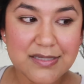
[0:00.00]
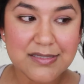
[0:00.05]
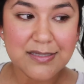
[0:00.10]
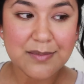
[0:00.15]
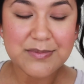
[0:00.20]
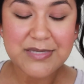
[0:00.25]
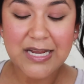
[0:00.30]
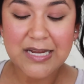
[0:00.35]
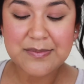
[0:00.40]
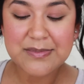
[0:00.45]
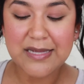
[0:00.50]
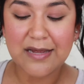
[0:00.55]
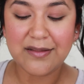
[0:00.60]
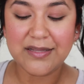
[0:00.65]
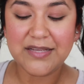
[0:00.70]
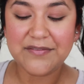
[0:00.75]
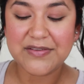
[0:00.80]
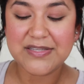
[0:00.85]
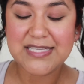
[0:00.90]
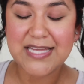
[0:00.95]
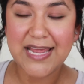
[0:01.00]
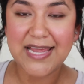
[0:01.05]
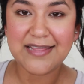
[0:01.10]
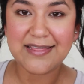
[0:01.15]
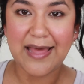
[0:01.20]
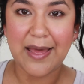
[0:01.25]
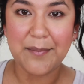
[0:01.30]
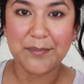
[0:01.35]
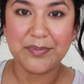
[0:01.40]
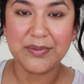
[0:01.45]
Sometimes I'll even take
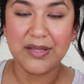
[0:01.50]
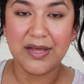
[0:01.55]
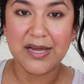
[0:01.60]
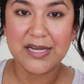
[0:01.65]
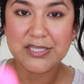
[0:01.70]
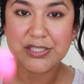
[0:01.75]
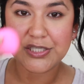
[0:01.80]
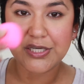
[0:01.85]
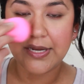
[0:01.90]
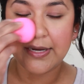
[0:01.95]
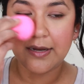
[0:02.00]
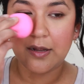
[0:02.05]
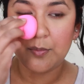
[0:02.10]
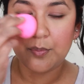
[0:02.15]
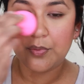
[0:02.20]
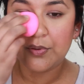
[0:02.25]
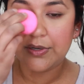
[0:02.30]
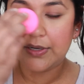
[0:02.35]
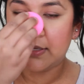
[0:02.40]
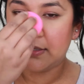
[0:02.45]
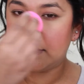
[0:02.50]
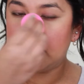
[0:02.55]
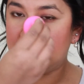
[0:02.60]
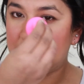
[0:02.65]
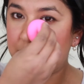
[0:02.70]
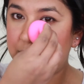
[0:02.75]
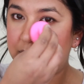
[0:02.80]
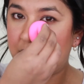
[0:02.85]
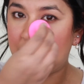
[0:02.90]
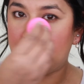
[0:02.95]
that blush and I'll put a
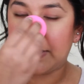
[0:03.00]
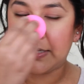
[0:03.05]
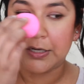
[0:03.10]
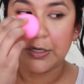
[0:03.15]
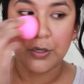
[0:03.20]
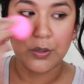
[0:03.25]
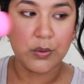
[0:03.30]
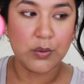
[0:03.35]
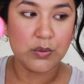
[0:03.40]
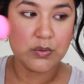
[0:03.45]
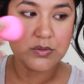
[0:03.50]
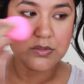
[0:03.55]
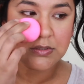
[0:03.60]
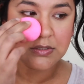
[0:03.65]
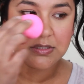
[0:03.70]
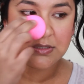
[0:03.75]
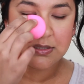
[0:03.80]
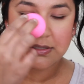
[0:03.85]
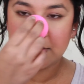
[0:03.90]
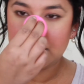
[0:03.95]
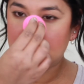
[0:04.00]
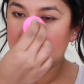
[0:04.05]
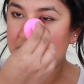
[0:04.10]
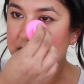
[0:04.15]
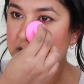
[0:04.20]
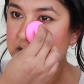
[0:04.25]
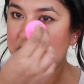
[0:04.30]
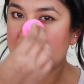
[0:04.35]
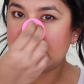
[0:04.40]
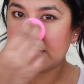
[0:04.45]
little bit on my nose
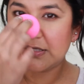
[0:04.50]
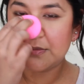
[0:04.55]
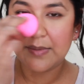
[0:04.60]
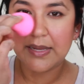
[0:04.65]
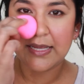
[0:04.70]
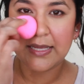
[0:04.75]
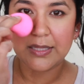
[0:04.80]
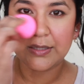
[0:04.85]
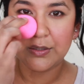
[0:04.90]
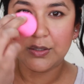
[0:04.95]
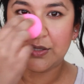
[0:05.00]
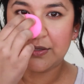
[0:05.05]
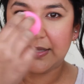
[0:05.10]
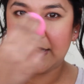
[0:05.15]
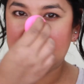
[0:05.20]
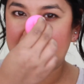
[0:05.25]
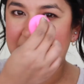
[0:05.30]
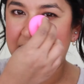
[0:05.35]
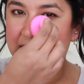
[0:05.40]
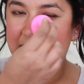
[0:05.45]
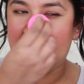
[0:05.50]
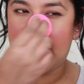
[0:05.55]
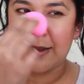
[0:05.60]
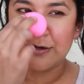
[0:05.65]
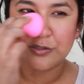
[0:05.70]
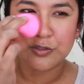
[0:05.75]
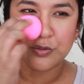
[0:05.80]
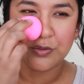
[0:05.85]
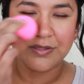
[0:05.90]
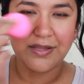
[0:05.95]
just to make it look like a
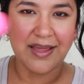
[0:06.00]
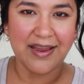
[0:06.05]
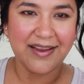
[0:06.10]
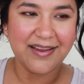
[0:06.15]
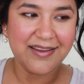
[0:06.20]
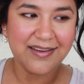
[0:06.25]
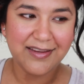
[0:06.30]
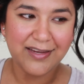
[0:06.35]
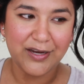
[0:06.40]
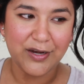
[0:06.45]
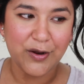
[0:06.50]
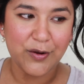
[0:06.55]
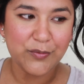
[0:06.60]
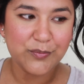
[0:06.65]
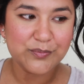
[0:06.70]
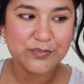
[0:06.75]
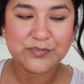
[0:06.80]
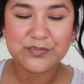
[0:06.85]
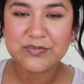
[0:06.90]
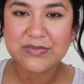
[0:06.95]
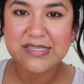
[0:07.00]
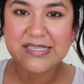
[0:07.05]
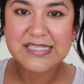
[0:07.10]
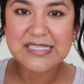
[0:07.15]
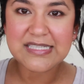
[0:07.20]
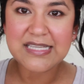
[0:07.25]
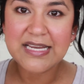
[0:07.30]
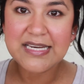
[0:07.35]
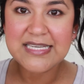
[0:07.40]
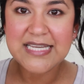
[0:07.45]
natural, like, you know,
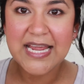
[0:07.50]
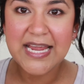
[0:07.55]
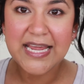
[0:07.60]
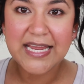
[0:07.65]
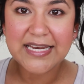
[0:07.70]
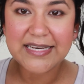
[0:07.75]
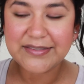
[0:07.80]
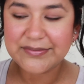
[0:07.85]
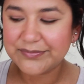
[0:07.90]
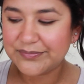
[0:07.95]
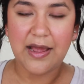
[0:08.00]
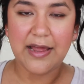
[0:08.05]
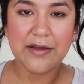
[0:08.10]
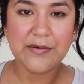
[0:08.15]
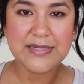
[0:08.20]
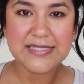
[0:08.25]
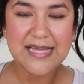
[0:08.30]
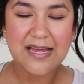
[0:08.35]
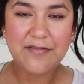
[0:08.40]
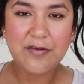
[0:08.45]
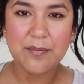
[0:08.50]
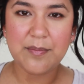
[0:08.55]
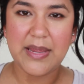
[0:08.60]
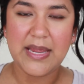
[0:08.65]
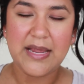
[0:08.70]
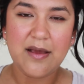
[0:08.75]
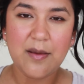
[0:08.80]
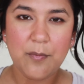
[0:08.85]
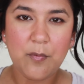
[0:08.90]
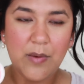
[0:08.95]
suntan. I always have a
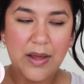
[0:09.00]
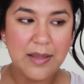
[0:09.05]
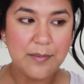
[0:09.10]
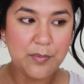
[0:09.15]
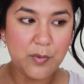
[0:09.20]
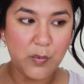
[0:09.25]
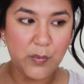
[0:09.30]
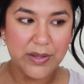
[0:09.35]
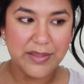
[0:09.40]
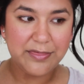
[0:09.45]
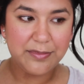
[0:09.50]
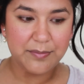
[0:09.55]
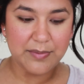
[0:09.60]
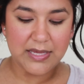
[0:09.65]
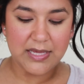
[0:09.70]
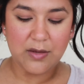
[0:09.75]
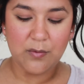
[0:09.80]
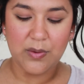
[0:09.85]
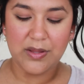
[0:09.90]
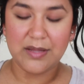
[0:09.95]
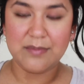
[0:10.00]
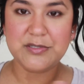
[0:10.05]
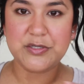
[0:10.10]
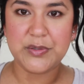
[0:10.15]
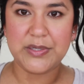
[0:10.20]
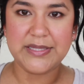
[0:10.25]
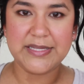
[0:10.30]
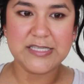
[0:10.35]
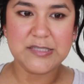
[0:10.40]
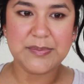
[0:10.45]
makeup wipe with me while I'm
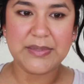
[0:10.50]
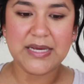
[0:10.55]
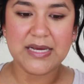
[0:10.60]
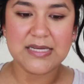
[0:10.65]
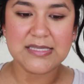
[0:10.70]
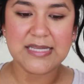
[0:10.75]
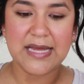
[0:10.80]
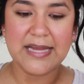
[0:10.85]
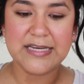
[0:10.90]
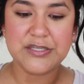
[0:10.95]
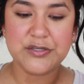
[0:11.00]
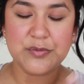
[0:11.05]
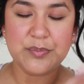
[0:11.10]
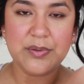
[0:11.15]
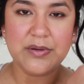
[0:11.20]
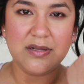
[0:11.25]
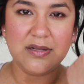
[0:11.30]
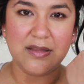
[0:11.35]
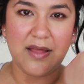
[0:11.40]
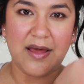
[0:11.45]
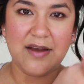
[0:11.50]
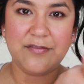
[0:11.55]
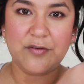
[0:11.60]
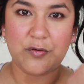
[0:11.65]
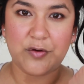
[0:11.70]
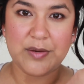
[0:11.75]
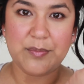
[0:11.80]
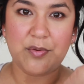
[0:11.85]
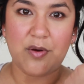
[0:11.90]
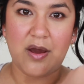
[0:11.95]
doing this because I do a lot of
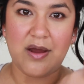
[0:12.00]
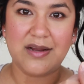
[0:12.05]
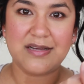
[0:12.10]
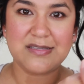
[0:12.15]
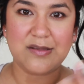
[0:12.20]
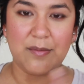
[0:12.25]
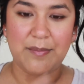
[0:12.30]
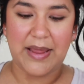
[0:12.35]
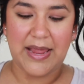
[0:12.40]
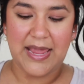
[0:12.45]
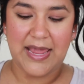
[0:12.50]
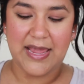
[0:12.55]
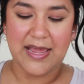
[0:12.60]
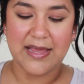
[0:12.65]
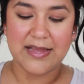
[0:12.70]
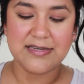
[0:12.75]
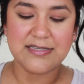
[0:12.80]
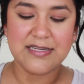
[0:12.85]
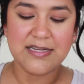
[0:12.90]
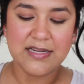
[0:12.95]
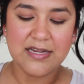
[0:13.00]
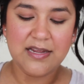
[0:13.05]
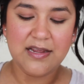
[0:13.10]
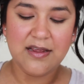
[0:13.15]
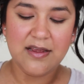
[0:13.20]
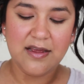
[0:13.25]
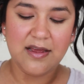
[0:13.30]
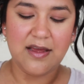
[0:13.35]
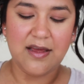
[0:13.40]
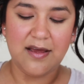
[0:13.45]
cream products on my hand
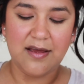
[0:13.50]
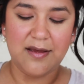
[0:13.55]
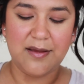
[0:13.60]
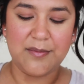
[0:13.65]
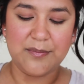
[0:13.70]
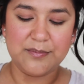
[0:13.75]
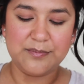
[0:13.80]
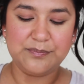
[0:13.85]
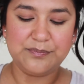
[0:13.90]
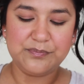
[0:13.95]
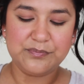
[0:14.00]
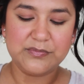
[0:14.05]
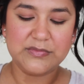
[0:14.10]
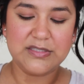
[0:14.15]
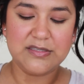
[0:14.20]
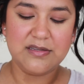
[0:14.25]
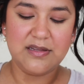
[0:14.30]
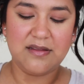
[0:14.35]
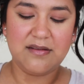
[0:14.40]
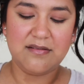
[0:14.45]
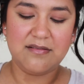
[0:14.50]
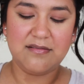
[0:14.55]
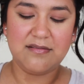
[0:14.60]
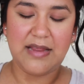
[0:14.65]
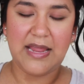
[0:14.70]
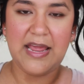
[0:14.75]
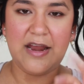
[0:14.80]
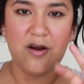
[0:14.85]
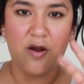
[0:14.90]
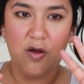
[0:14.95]
um,
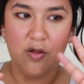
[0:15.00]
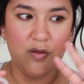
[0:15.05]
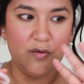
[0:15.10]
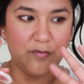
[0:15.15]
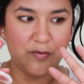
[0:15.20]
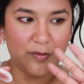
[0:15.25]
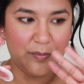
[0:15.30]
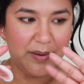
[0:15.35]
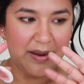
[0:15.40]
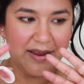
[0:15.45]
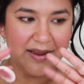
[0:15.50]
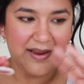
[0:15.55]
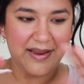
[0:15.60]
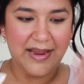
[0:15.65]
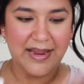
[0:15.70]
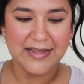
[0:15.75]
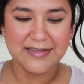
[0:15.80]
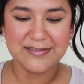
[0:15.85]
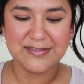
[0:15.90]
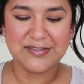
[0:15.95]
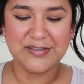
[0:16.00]
and all over my hand.